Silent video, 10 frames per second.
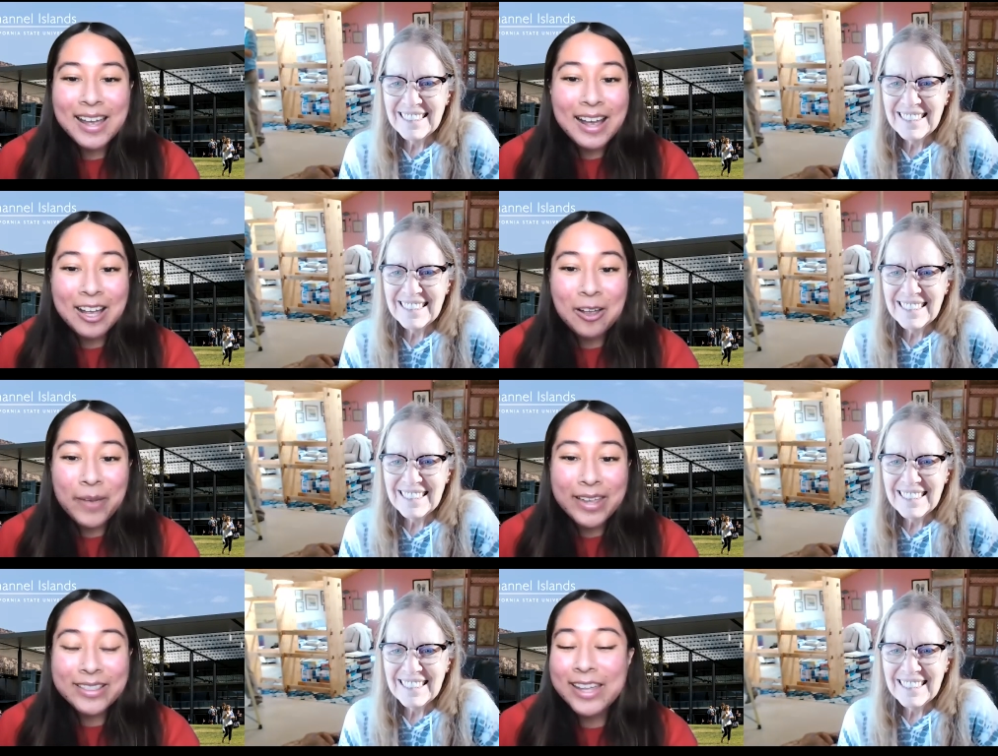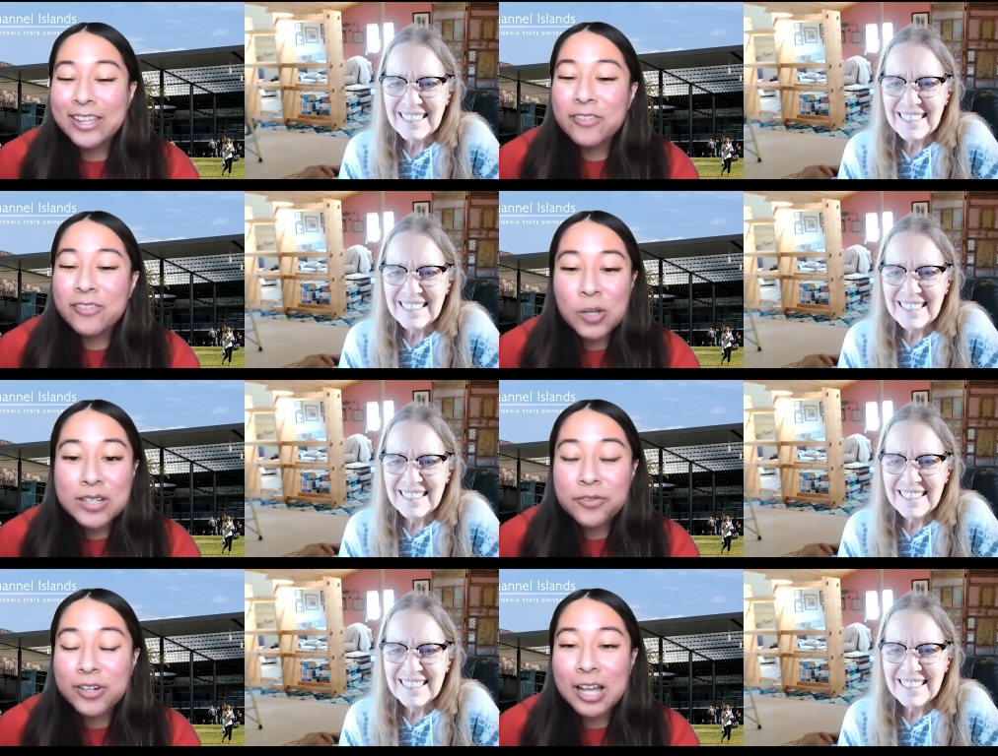Speaker 1: Um, and thank you so
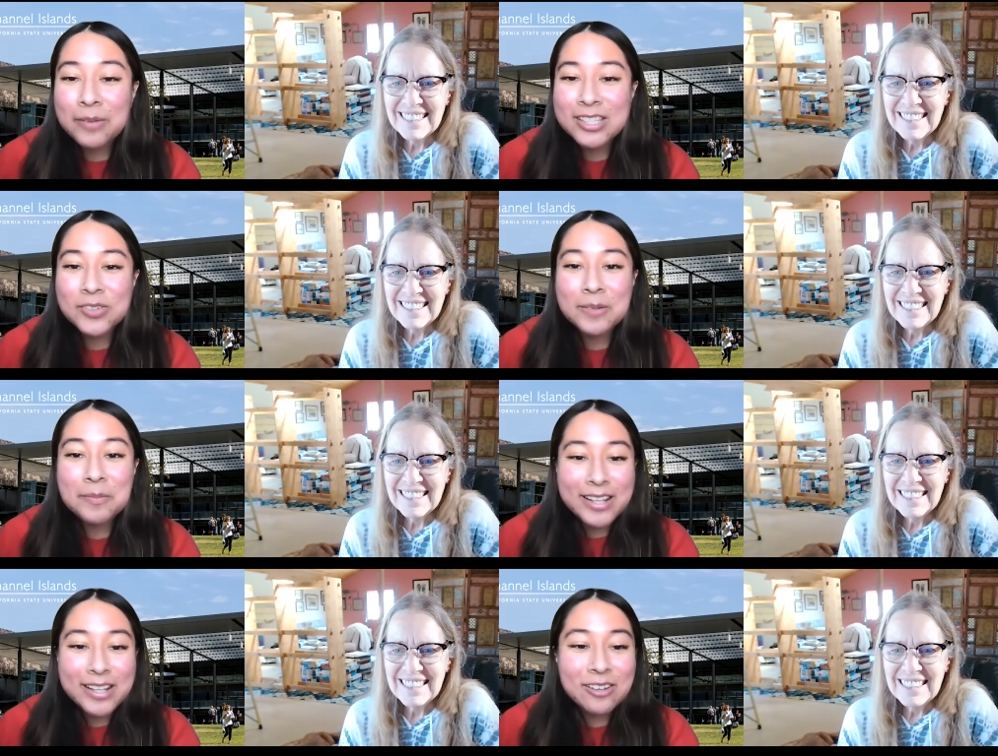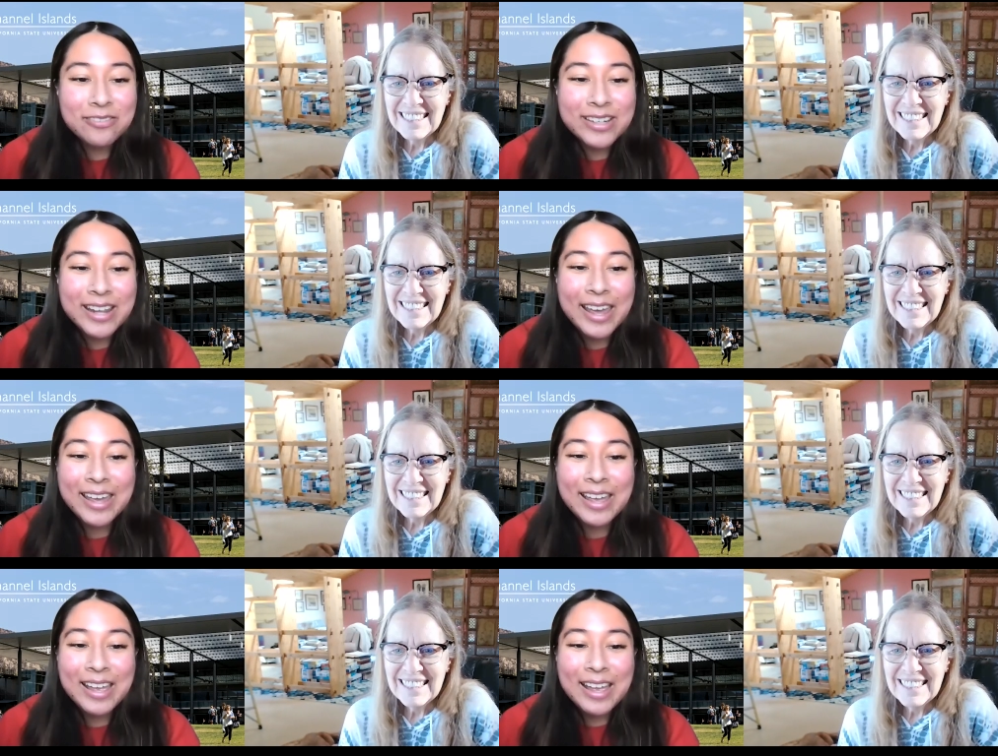much for coming to Admitted Dolphin
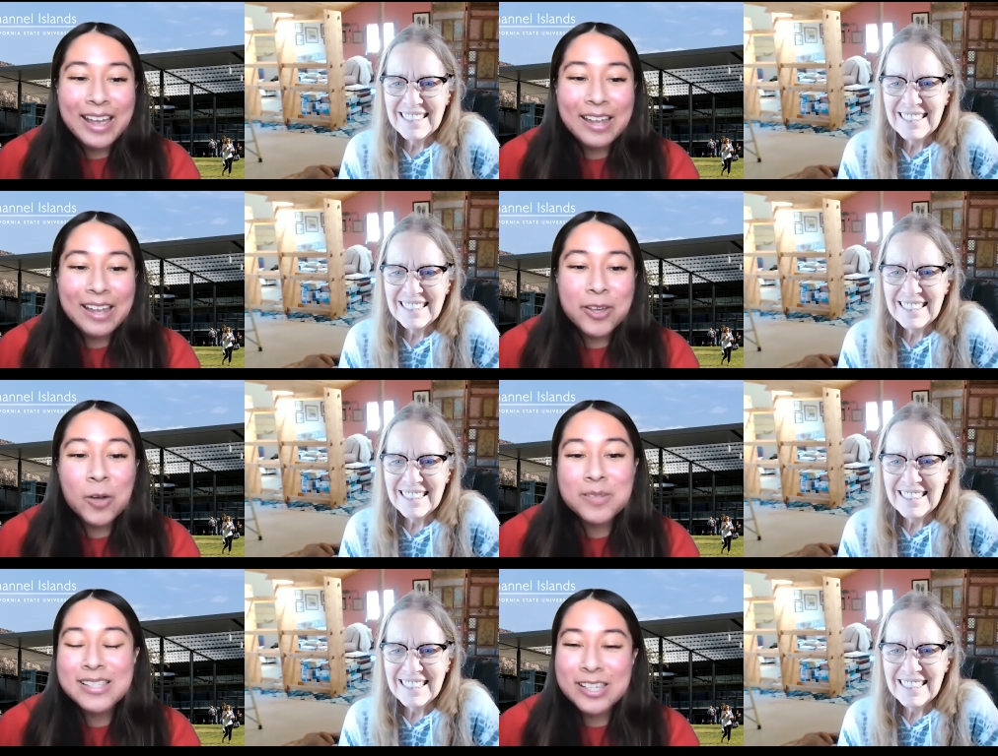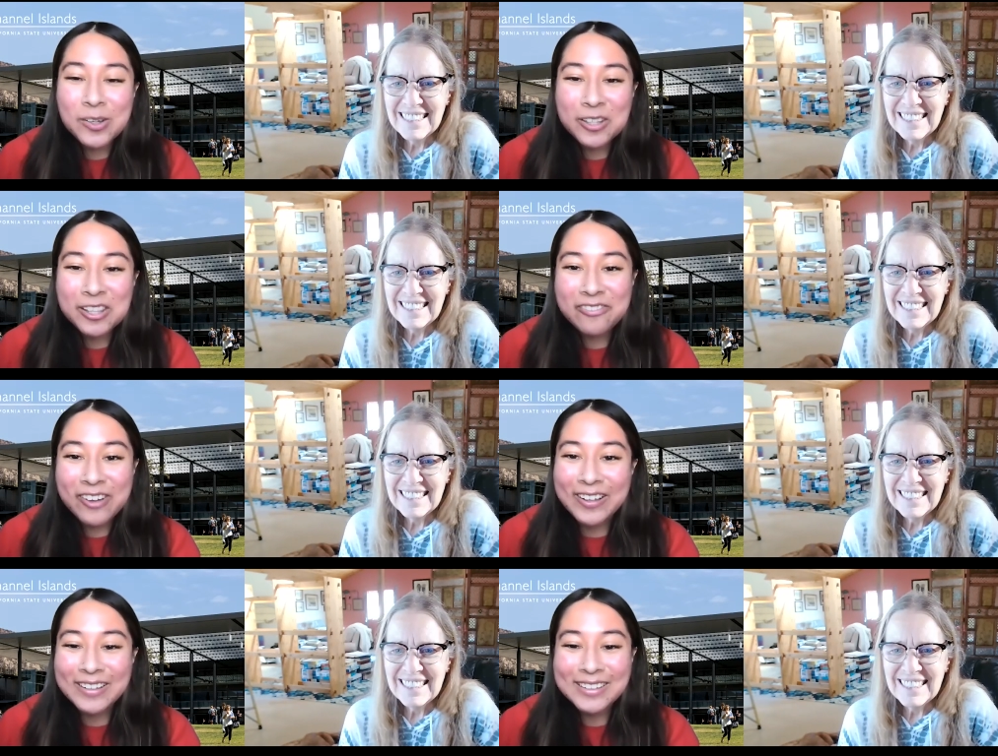Day, and we hope to see you in the
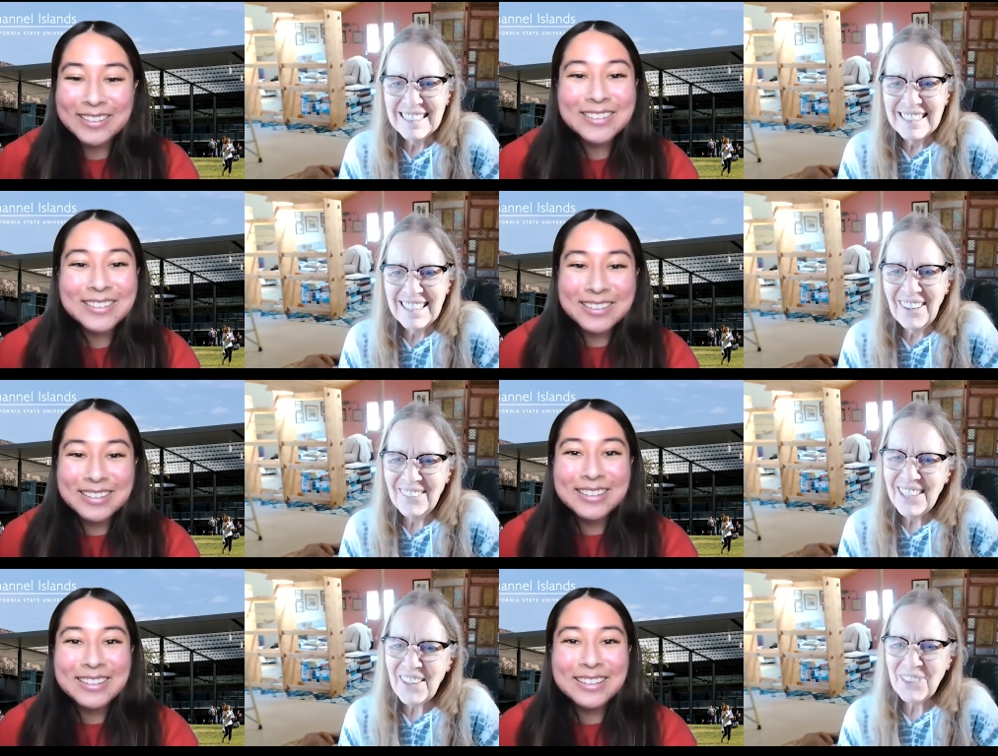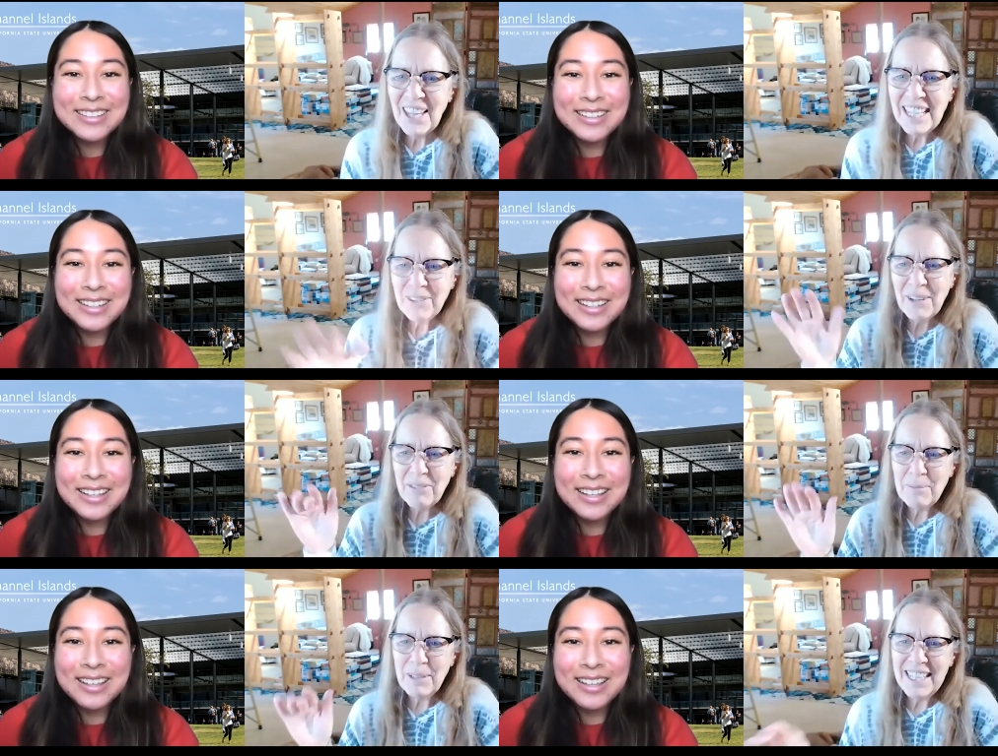fall.
Speaker 2: Okay, thank you,
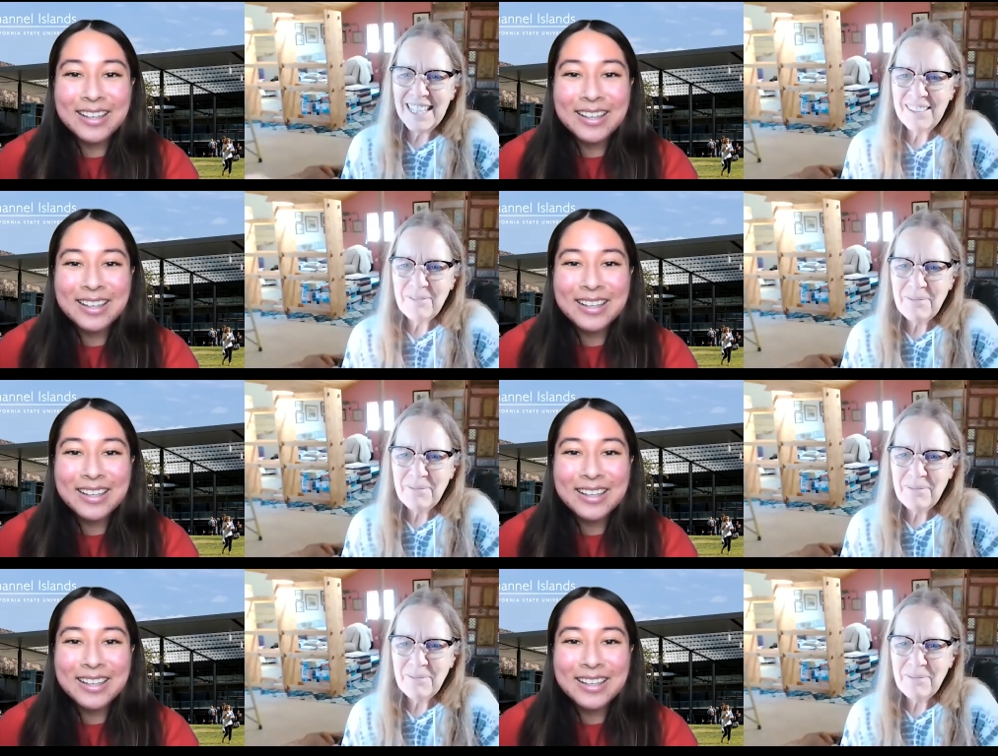everybody.